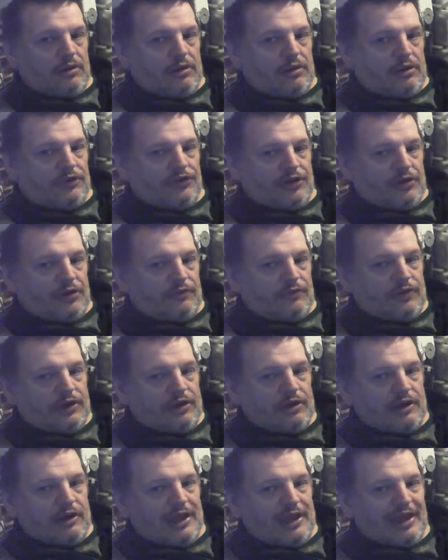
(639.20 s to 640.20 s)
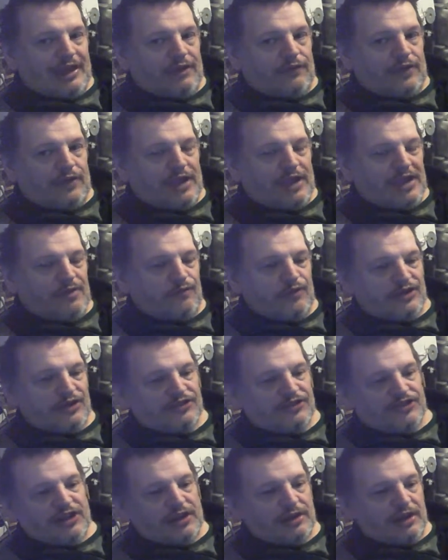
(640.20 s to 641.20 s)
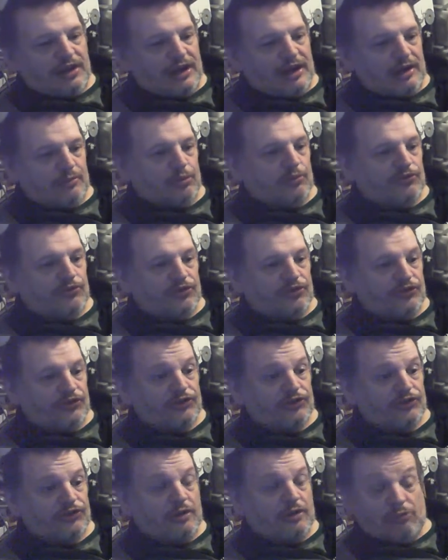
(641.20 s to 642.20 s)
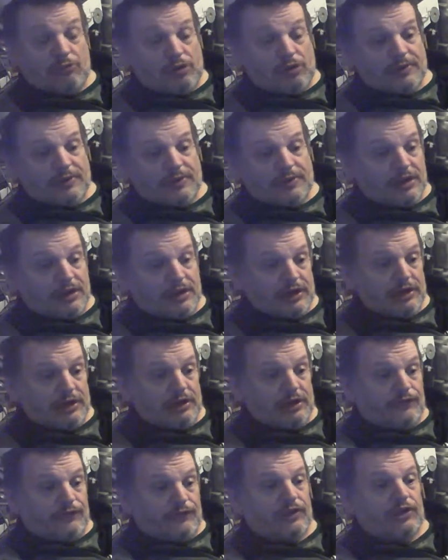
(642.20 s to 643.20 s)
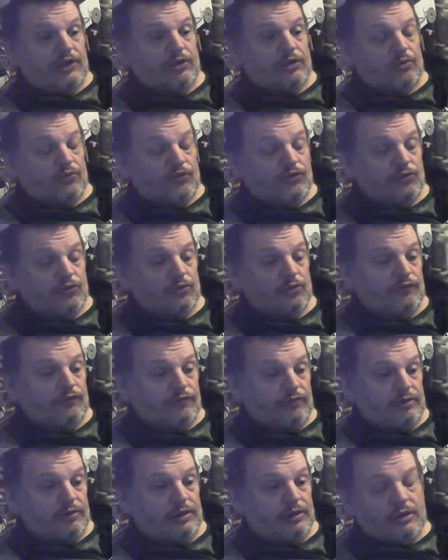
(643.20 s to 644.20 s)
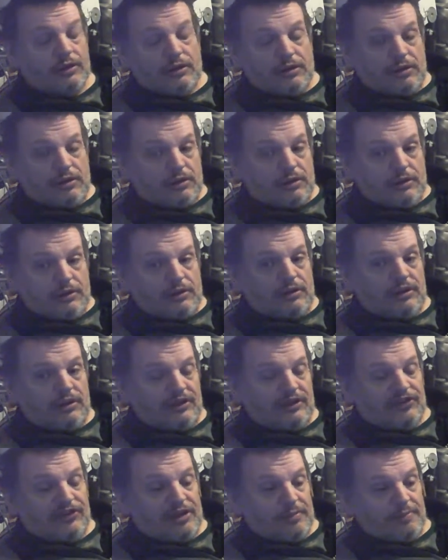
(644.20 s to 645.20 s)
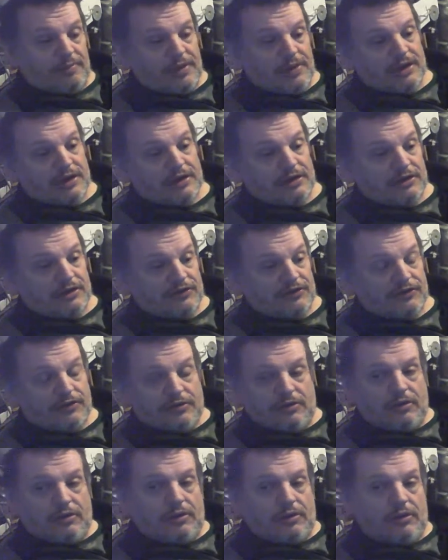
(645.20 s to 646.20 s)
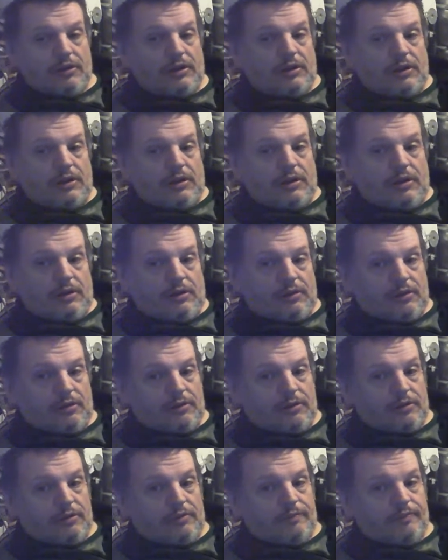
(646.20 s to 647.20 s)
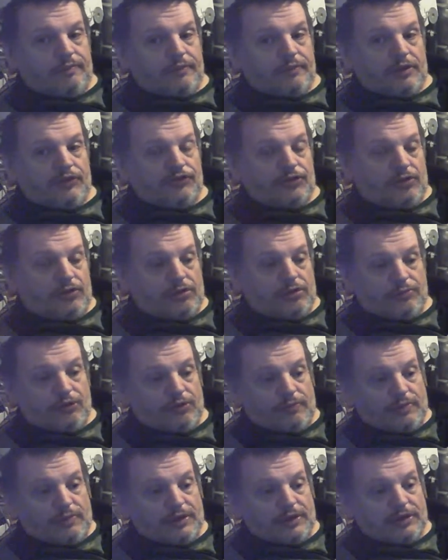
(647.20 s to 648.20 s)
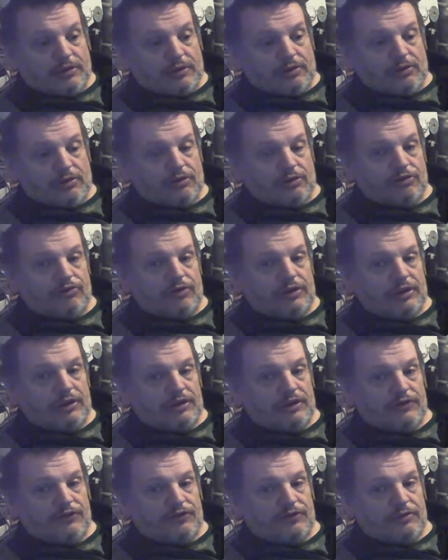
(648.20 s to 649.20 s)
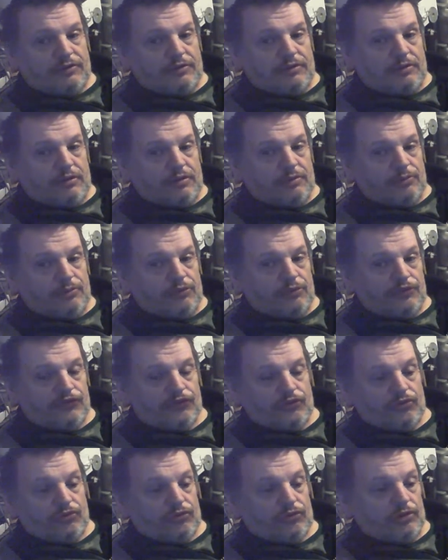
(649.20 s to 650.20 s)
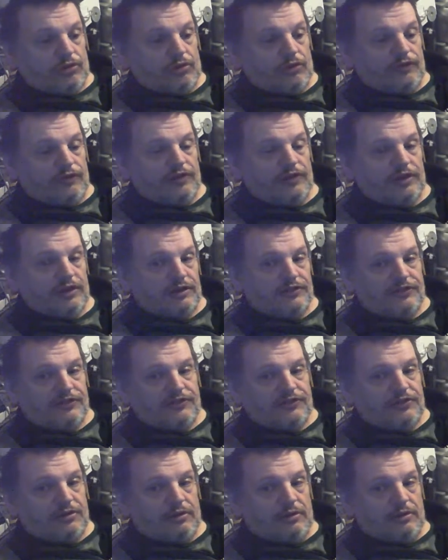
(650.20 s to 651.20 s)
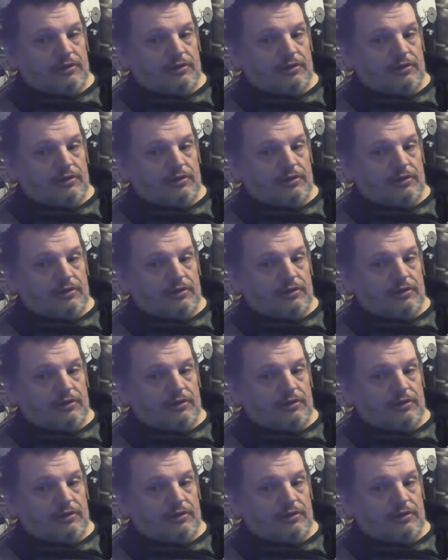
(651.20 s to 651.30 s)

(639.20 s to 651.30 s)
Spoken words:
I reckon out of every 10 animals I see, I might be lucky enough to kill 2 or 3. That's how bad it is. So I'm not making a lot of credits. You know, I'm not scoring a lot of hits.